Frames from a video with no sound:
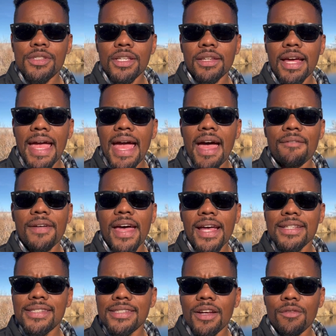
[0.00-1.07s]
and I have had
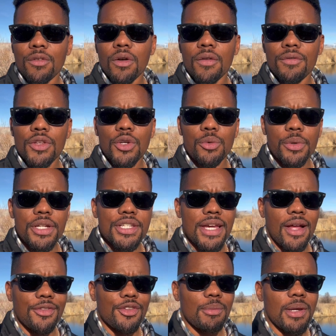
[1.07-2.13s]
several of you reach
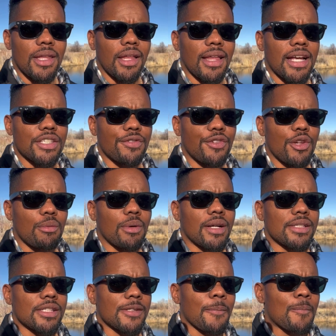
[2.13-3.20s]
out to me in the last few months,